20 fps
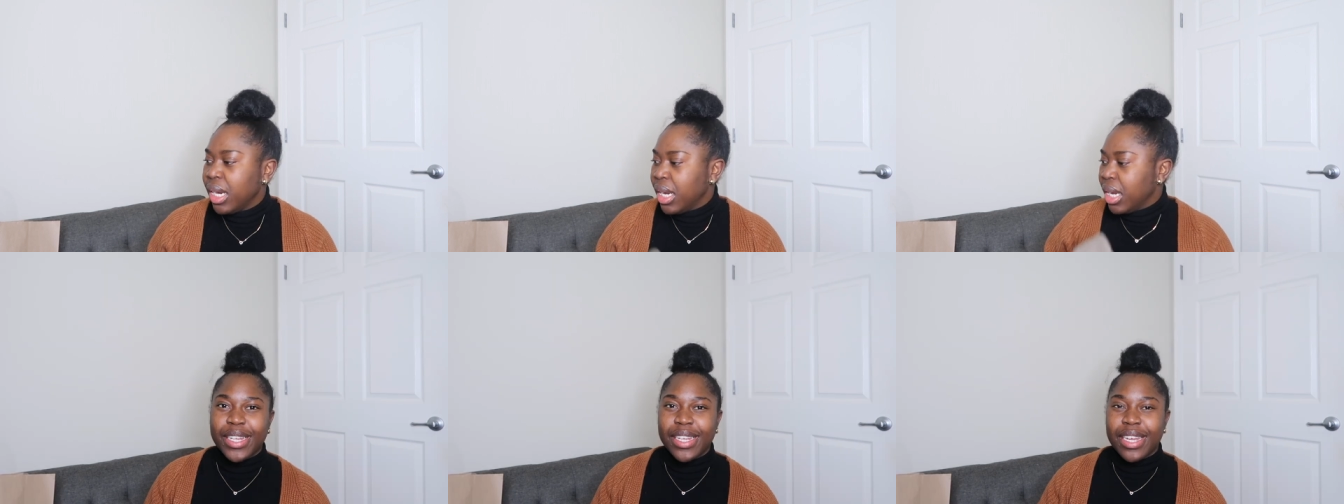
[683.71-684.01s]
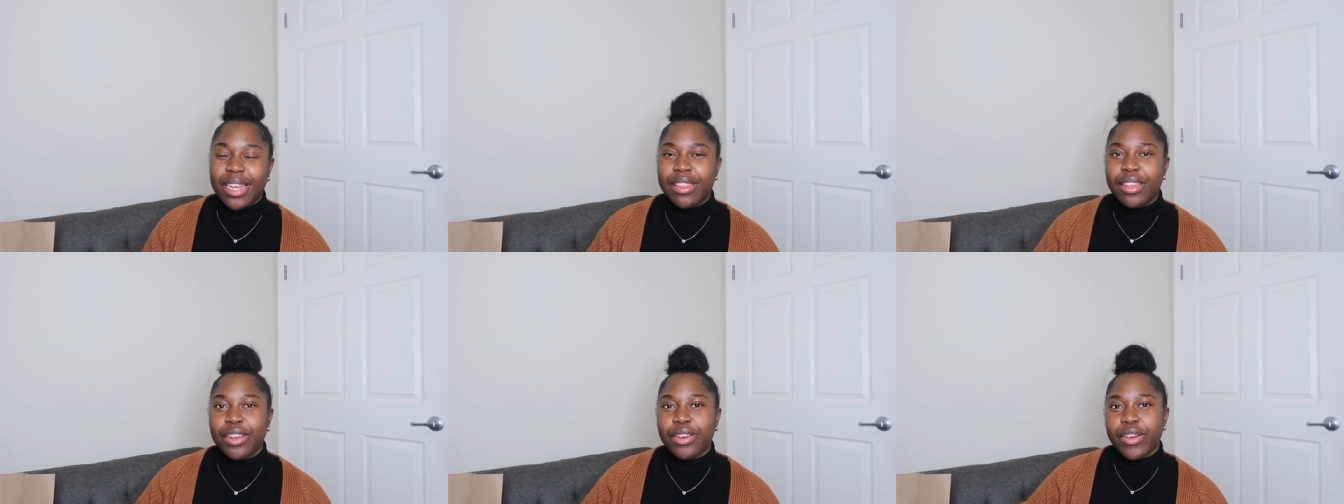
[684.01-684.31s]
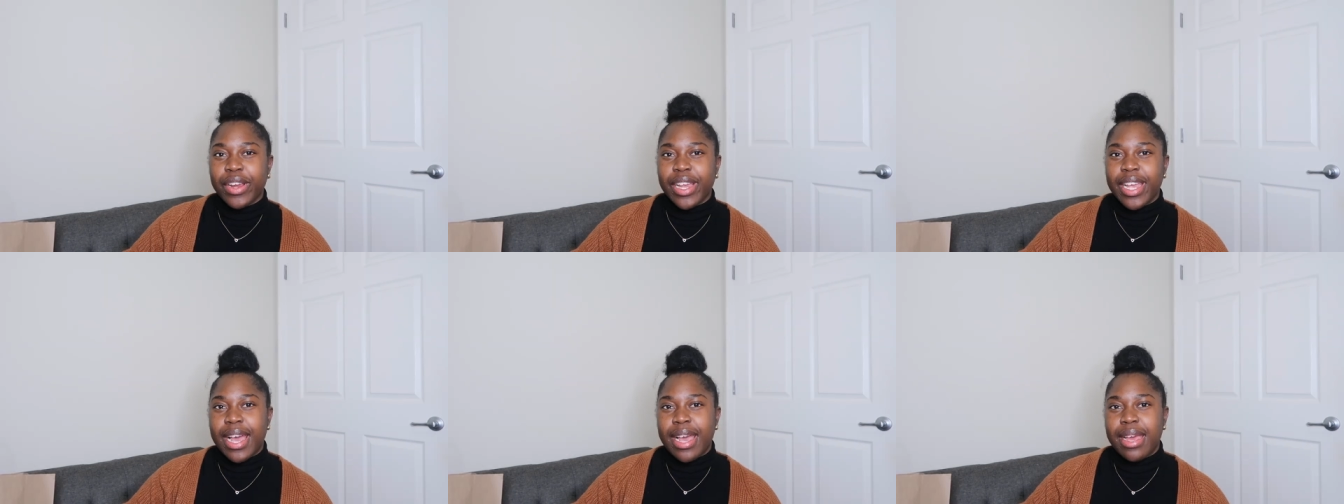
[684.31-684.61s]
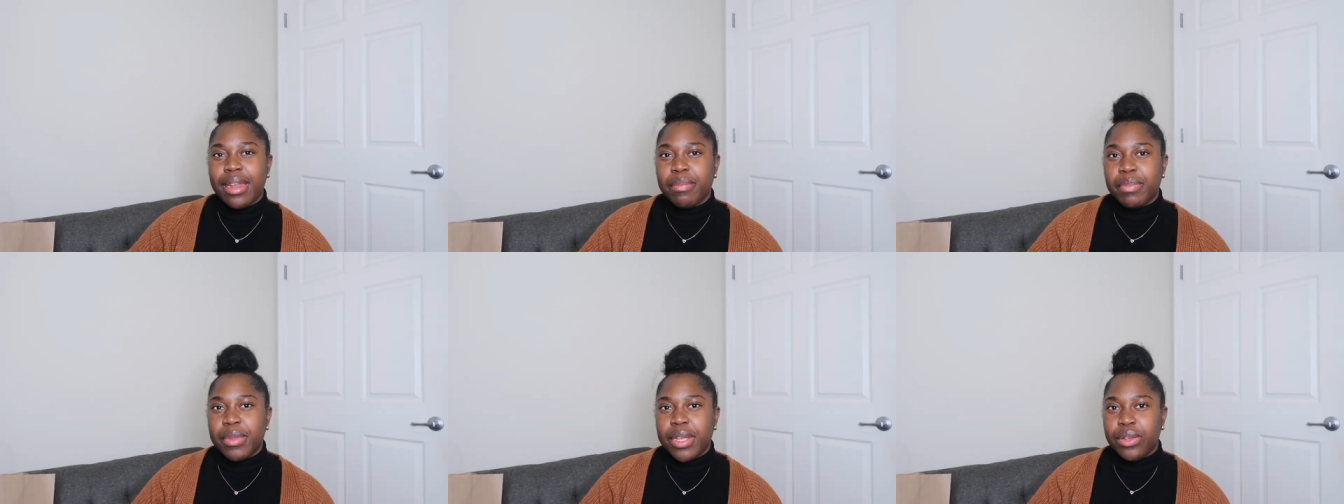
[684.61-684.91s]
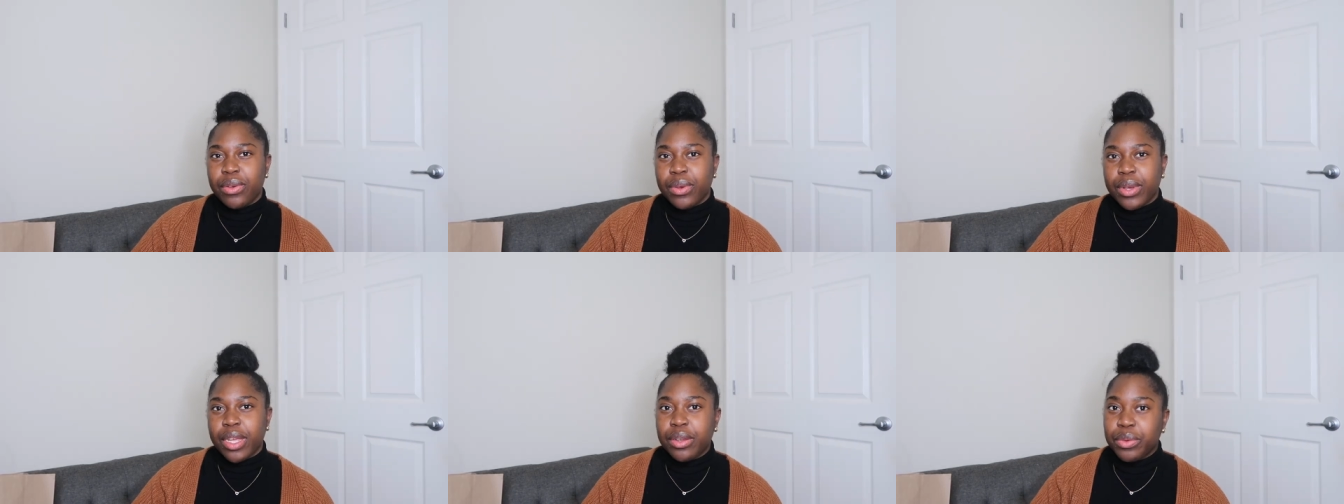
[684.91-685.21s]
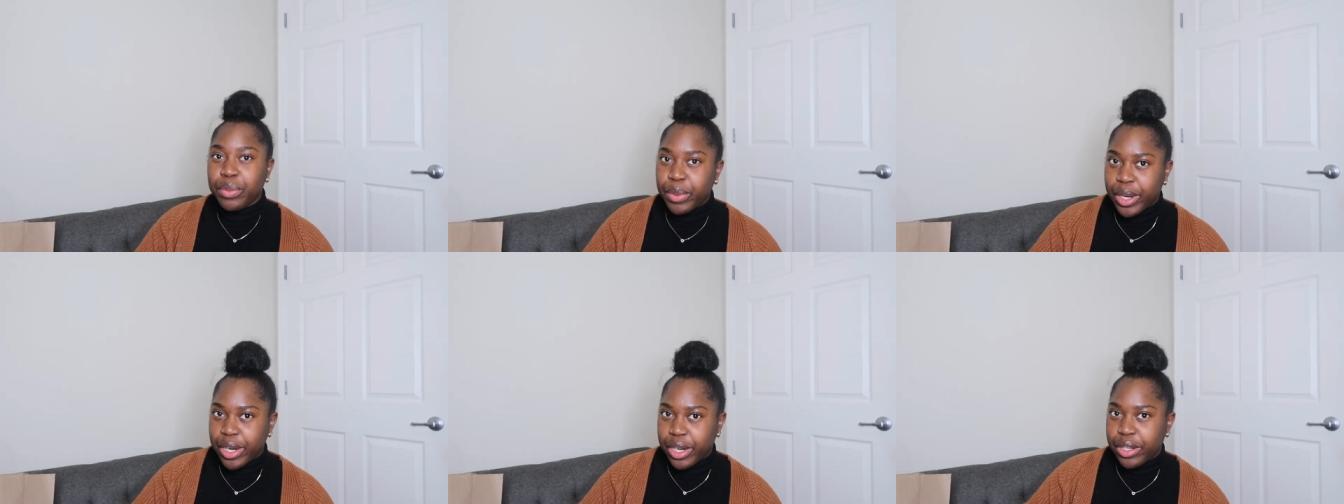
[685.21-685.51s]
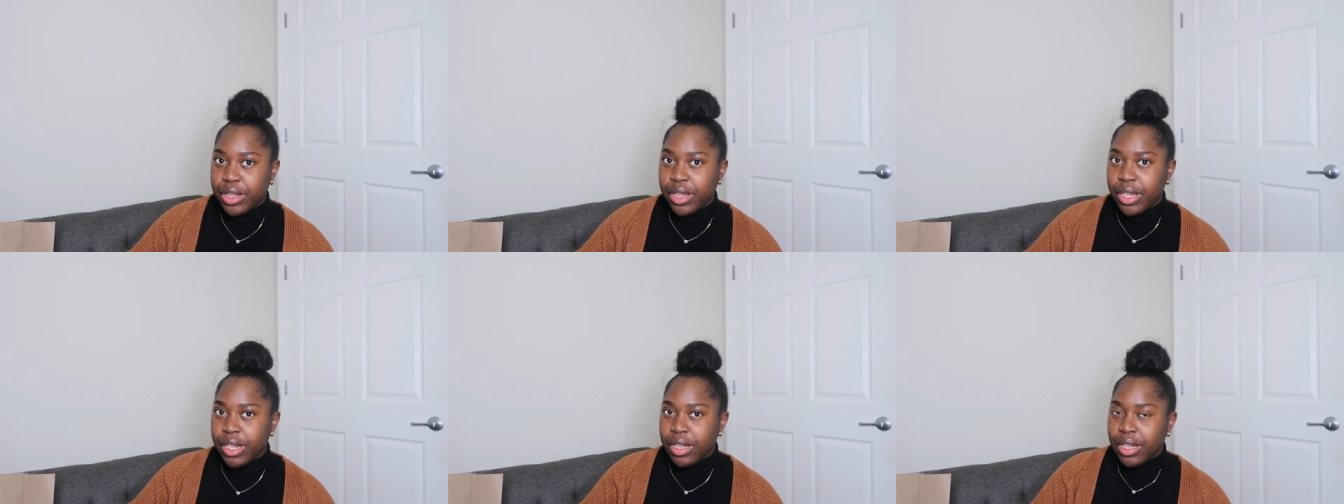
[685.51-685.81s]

Another great item that you can wear